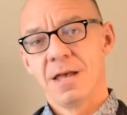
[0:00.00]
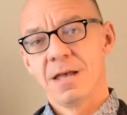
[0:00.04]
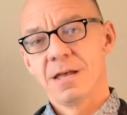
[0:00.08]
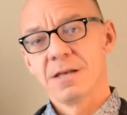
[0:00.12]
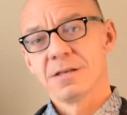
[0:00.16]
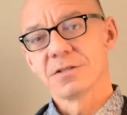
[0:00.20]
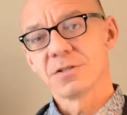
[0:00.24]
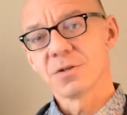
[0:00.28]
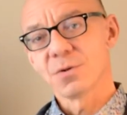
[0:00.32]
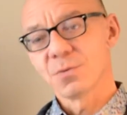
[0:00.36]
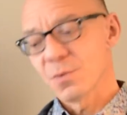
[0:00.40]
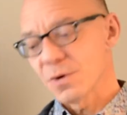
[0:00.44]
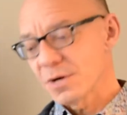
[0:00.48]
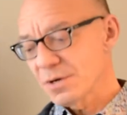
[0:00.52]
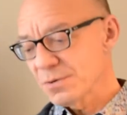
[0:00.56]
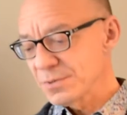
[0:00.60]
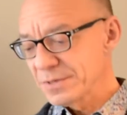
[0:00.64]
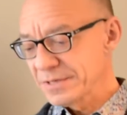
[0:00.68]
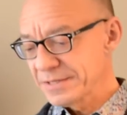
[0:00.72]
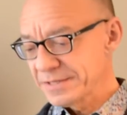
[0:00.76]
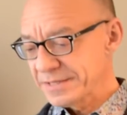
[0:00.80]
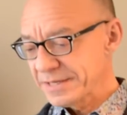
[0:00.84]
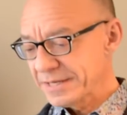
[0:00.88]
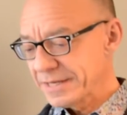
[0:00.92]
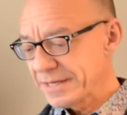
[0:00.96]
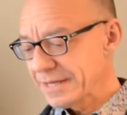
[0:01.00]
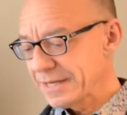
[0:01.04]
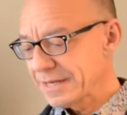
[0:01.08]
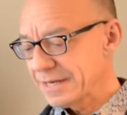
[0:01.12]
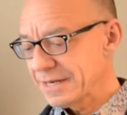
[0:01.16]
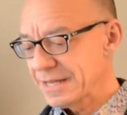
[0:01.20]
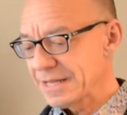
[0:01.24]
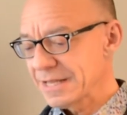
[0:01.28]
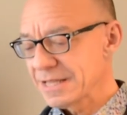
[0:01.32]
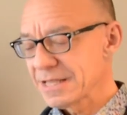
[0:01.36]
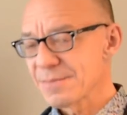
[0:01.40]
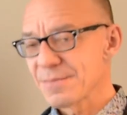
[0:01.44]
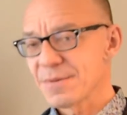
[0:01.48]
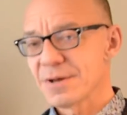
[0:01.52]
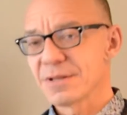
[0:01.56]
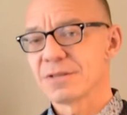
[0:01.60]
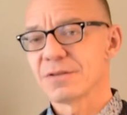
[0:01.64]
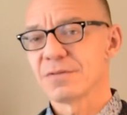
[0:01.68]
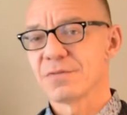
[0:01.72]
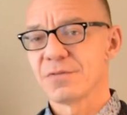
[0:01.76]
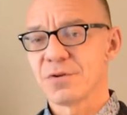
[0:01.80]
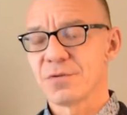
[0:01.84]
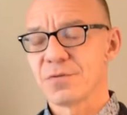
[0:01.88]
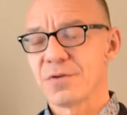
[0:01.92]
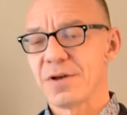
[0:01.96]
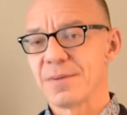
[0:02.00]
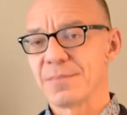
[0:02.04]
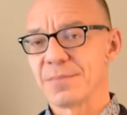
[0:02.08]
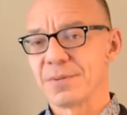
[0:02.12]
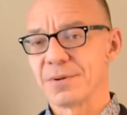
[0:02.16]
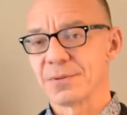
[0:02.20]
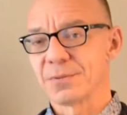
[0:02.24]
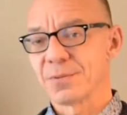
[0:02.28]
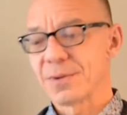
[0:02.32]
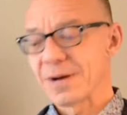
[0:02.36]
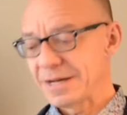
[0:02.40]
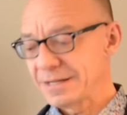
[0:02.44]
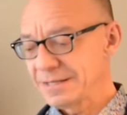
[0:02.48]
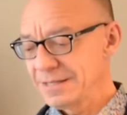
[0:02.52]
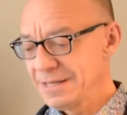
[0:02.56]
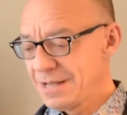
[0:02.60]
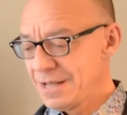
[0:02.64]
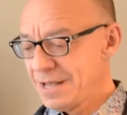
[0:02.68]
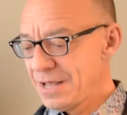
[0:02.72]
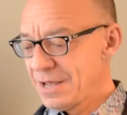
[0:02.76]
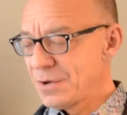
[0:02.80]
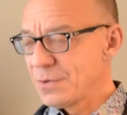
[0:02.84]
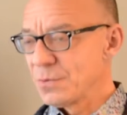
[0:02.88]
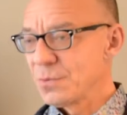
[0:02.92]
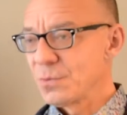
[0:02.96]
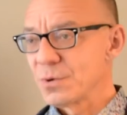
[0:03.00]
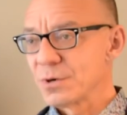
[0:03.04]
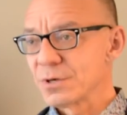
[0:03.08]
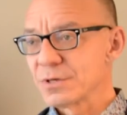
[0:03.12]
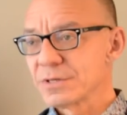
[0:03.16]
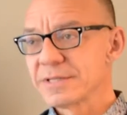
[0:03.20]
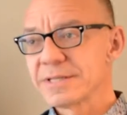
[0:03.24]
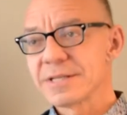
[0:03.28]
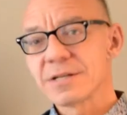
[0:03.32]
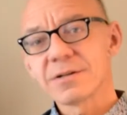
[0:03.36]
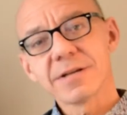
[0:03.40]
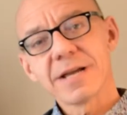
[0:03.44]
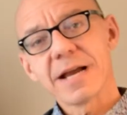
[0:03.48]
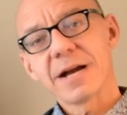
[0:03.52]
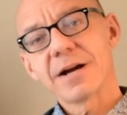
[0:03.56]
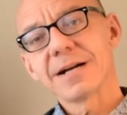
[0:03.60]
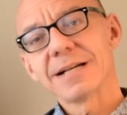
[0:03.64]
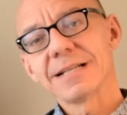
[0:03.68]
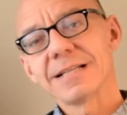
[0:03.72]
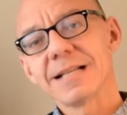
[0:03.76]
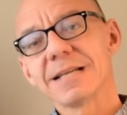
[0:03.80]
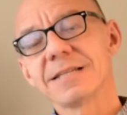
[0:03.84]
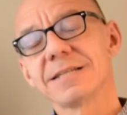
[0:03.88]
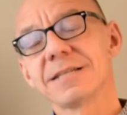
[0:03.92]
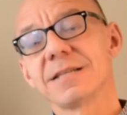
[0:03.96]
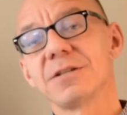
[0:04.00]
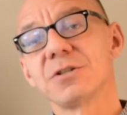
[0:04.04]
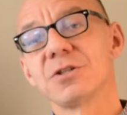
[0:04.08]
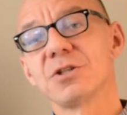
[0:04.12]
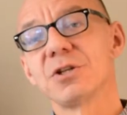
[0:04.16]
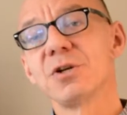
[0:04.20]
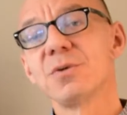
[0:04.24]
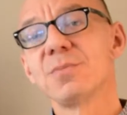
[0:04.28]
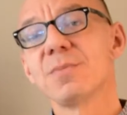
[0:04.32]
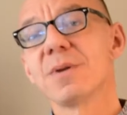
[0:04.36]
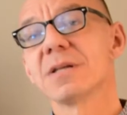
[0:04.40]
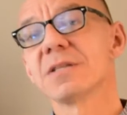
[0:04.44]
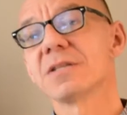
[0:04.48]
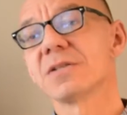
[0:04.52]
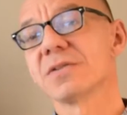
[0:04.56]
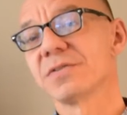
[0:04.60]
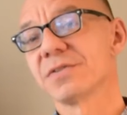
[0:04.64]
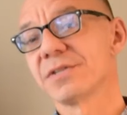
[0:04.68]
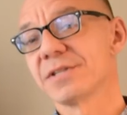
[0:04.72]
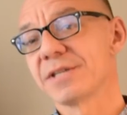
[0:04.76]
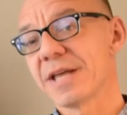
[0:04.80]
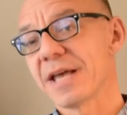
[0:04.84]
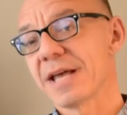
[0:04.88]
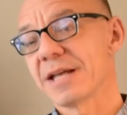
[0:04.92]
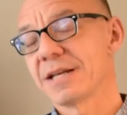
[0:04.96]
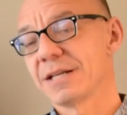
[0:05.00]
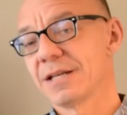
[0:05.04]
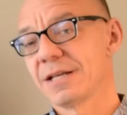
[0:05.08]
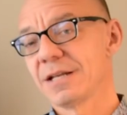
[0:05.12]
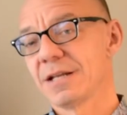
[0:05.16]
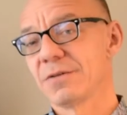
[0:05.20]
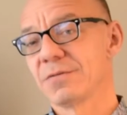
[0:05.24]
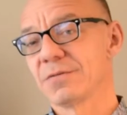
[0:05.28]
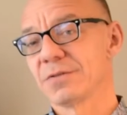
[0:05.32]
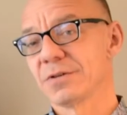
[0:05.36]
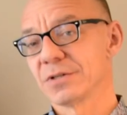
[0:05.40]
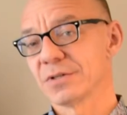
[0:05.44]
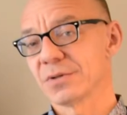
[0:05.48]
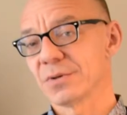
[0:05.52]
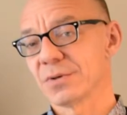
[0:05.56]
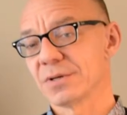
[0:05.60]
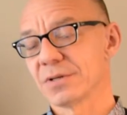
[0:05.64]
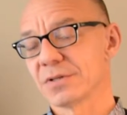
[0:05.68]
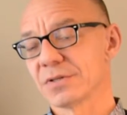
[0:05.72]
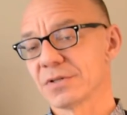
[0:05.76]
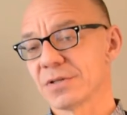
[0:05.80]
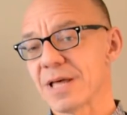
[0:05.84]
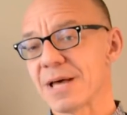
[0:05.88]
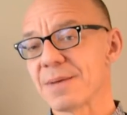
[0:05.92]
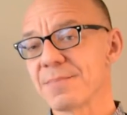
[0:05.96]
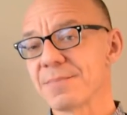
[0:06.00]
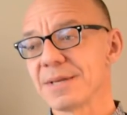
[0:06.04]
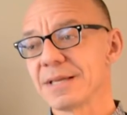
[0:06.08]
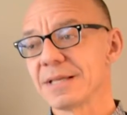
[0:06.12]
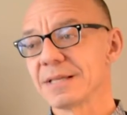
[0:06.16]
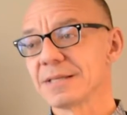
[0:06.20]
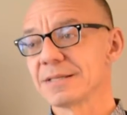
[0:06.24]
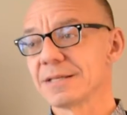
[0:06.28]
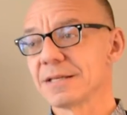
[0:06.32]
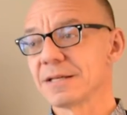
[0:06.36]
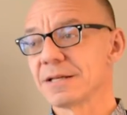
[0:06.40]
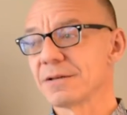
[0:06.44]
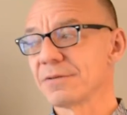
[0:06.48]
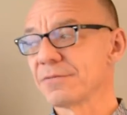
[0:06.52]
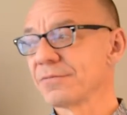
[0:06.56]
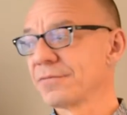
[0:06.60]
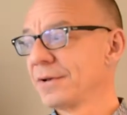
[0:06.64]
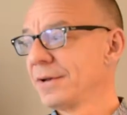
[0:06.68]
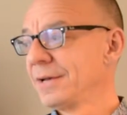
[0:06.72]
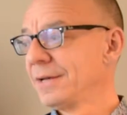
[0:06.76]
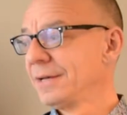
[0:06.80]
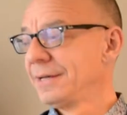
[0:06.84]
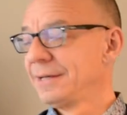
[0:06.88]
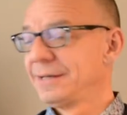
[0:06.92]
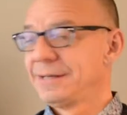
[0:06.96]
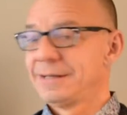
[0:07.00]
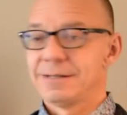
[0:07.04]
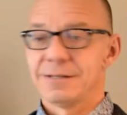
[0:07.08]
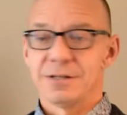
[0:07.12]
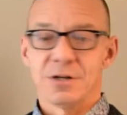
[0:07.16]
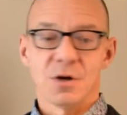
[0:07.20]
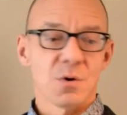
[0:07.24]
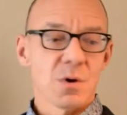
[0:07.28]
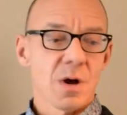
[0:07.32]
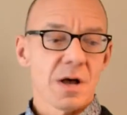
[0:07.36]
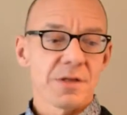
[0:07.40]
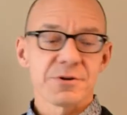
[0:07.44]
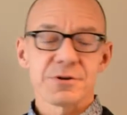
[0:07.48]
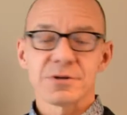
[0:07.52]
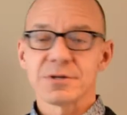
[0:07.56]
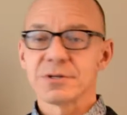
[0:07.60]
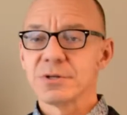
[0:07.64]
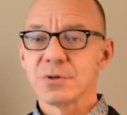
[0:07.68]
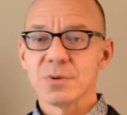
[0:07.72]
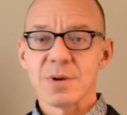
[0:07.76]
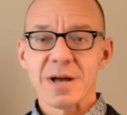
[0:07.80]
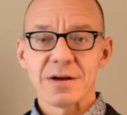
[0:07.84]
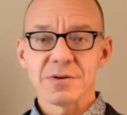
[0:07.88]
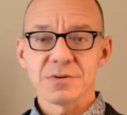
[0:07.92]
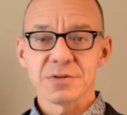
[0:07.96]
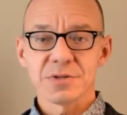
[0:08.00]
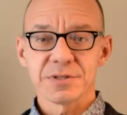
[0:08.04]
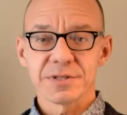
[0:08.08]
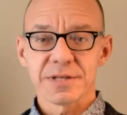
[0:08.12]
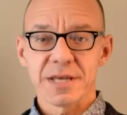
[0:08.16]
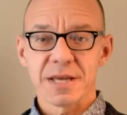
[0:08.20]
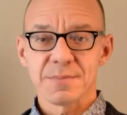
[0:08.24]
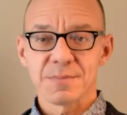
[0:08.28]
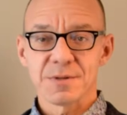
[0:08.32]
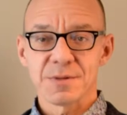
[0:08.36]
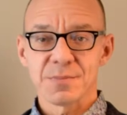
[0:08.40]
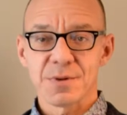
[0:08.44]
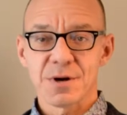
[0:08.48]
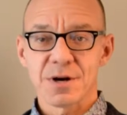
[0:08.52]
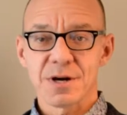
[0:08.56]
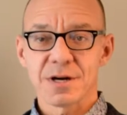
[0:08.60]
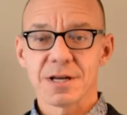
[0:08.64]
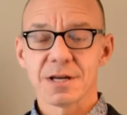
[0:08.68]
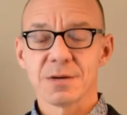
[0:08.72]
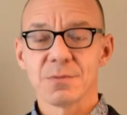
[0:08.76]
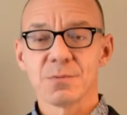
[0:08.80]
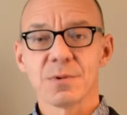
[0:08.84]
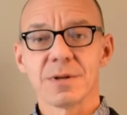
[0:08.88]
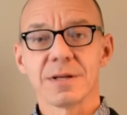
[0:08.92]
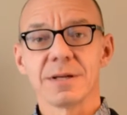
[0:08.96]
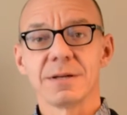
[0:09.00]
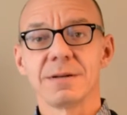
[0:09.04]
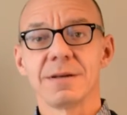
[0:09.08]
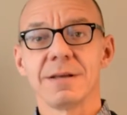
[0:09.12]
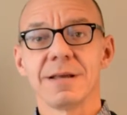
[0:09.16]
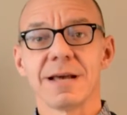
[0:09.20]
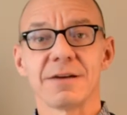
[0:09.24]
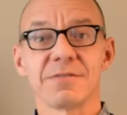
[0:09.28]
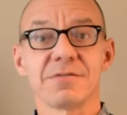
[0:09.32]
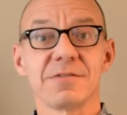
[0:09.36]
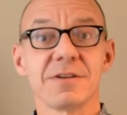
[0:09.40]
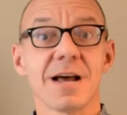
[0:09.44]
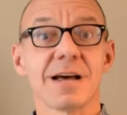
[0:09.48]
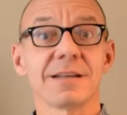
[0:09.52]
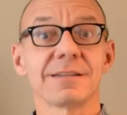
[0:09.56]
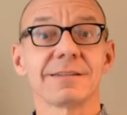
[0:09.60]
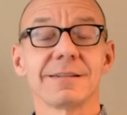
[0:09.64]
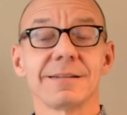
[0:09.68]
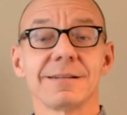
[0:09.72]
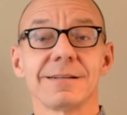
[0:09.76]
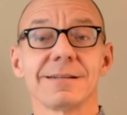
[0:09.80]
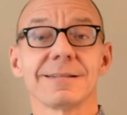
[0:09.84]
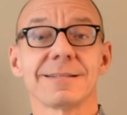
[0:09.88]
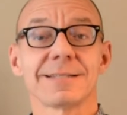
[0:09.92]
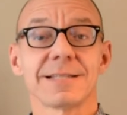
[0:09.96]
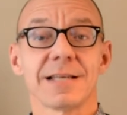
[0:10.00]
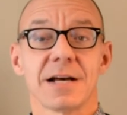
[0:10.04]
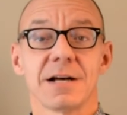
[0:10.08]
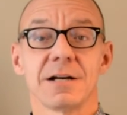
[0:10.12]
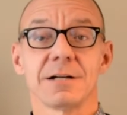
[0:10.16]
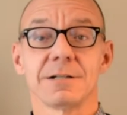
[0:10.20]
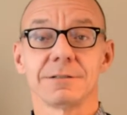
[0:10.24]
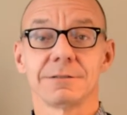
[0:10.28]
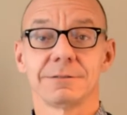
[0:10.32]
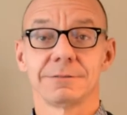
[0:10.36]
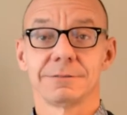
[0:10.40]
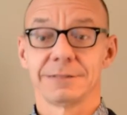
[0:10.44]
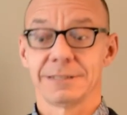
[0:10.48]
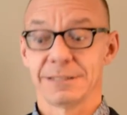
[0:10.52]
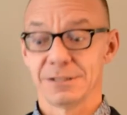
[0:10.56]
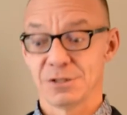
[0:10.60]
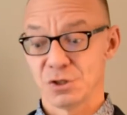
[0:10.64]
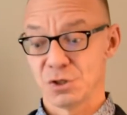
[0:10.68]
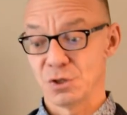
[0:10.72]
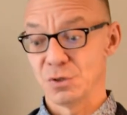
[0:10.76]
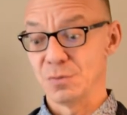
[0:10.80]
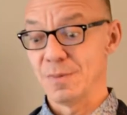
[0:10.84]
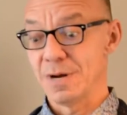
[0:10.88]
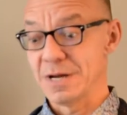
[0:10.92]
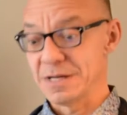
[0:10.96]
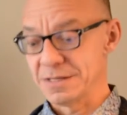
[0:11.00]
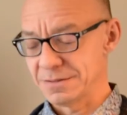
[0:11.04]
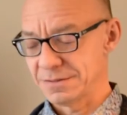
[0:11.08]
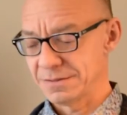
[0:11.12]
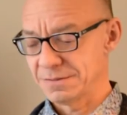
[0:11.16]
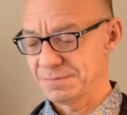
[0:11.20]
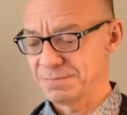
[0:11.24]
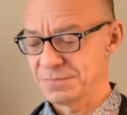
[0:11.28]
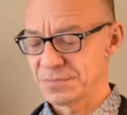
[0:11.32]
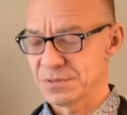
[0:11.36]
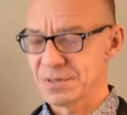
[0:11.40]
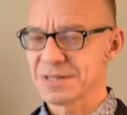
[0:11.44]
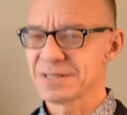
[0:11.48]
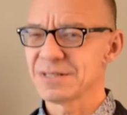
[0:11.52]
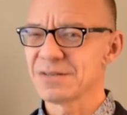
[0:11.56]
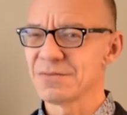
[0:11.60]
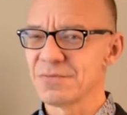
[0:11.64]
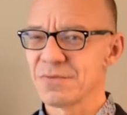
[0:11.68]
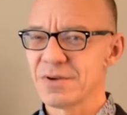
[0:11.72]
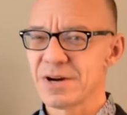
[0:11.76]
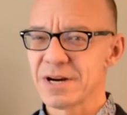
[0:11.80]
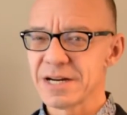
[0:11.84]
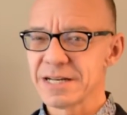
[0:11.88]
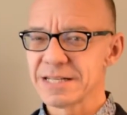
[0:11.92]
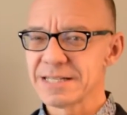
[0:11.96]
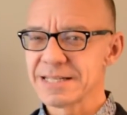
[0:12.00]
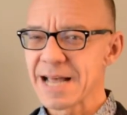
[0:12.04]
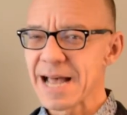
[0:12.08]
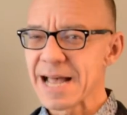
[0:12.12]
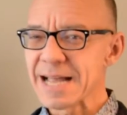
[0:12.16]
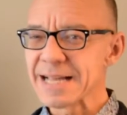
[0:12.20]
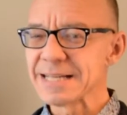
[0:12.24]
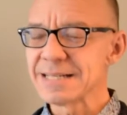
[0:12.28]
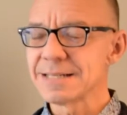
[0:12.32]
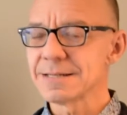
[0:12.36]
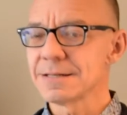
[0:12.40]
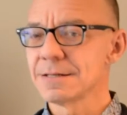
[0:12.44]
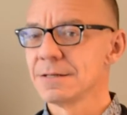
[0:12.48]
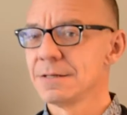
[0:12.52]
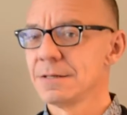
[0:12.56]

So what are we seeing in the month of November? Well, we're still carrying less than two months of standing inventory. So that means that if no other new houses came to market, we'd have nothing to sell in two months. So that's a very tight